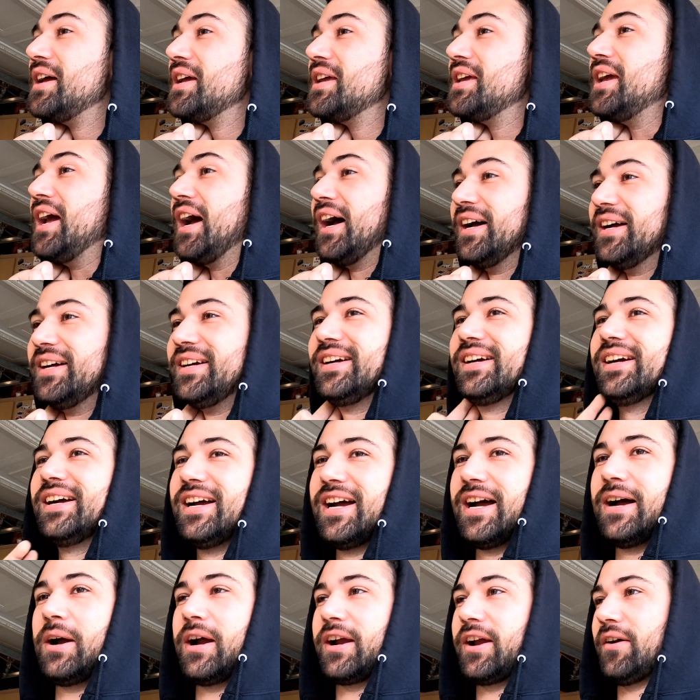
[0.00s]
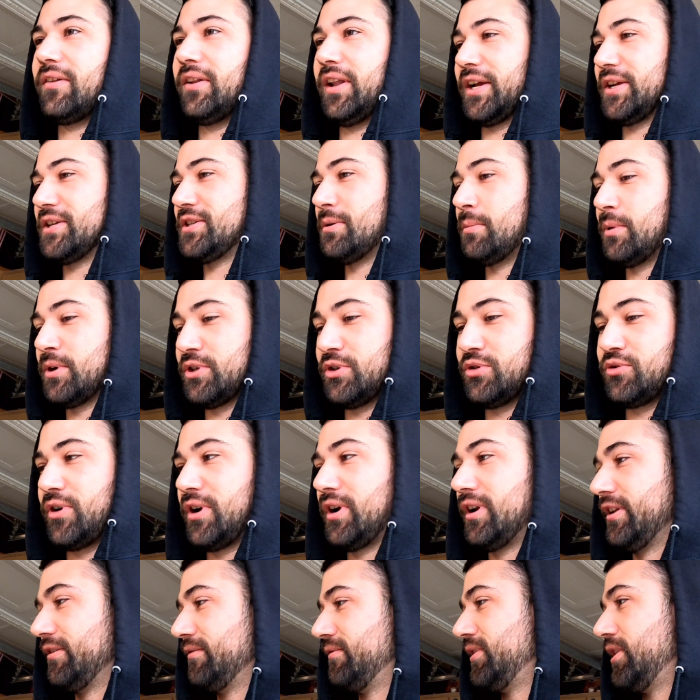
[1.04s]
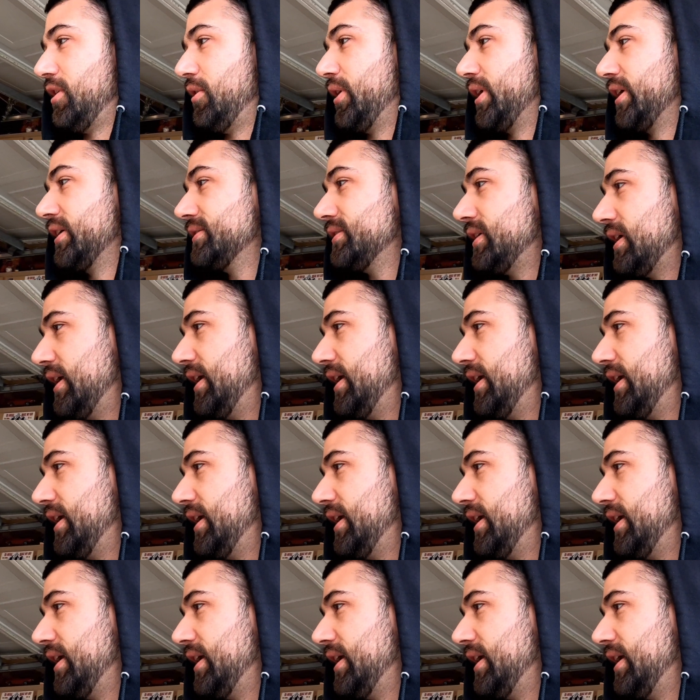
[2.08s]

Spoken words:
Yeah, I got like so much adrenaline flowing.